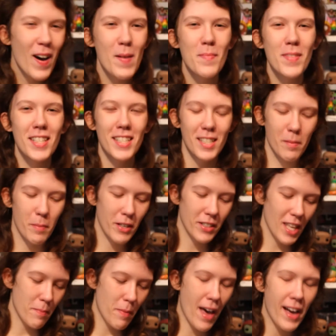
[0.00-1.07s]
um, this is a
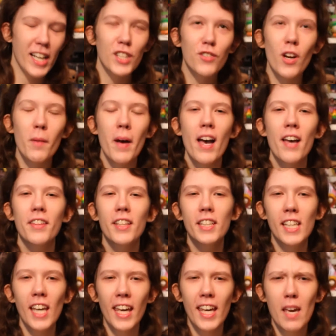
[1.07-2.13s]
birthday package from The
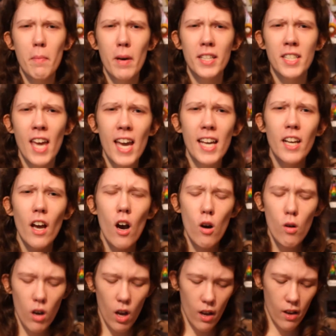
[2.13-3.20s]
Geeky
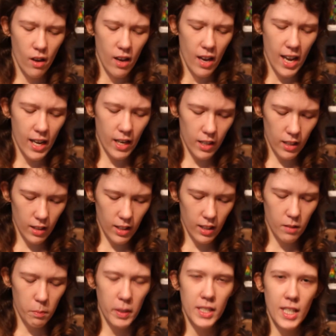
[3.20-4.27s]
Potato and
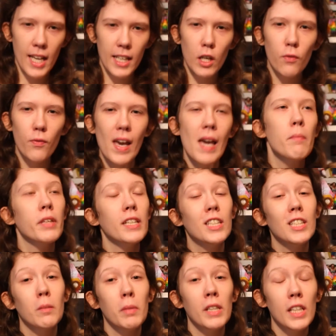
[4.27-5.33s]
the Potato family
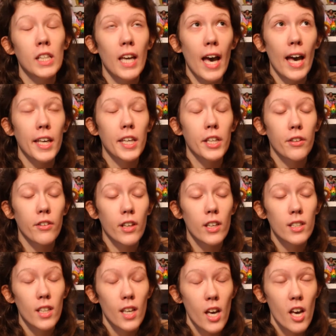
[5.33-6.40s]
to be
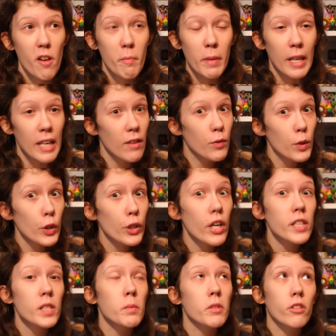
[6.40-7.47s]
accurate. That if you're
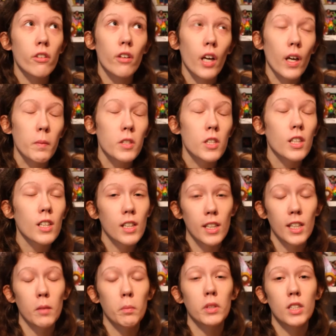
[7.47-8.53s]
not subscribed to The
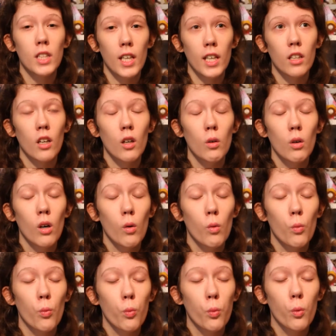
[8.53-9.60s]
Geeky Potato,
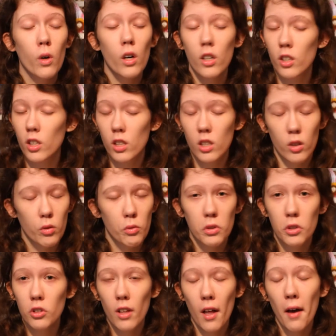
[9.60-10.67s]
what are you doing
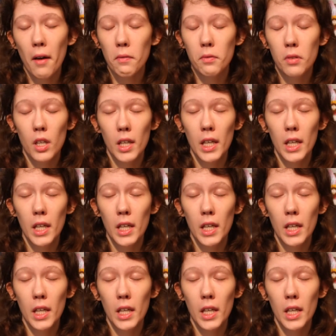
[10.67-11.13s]
with your life?